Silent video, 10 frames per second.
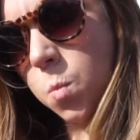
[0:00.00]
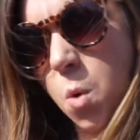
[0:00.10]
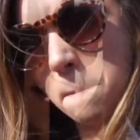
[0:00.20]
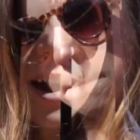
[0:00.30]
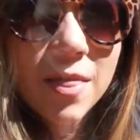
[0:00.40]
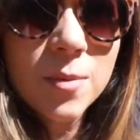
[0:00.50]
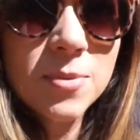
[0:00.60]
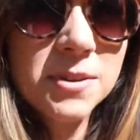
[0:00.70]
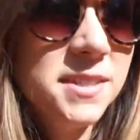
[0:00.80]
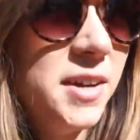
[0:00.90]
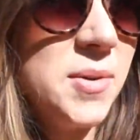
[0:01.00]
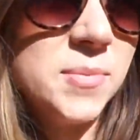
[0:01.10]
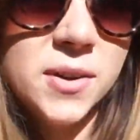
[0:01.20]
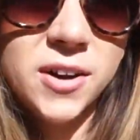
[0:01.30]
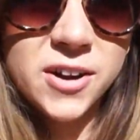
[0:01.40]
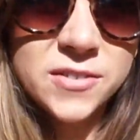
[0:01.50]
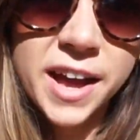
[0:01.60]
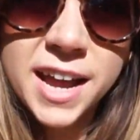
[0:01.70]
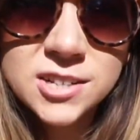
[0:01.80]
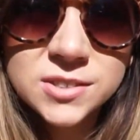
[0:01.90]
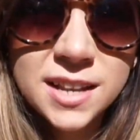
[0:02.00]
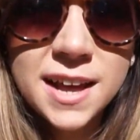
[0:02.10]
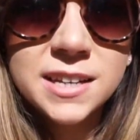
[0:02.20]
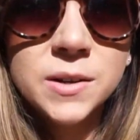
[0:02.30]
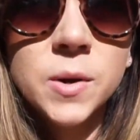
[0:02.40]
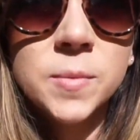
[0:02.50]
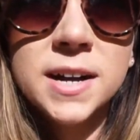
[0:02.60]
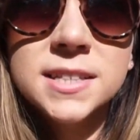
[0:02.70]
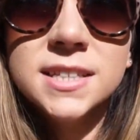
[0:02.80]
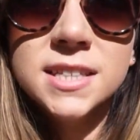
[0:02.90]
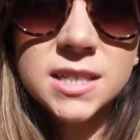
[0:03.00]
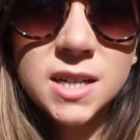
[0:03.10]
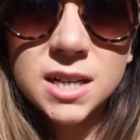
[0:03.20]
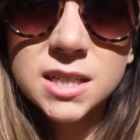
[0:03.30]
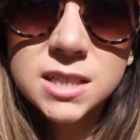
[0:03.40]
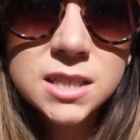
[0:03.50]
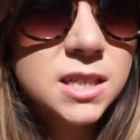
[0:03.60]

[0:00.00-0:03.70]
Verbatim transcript: we are at the bottom of Angel's Landing. We're about to start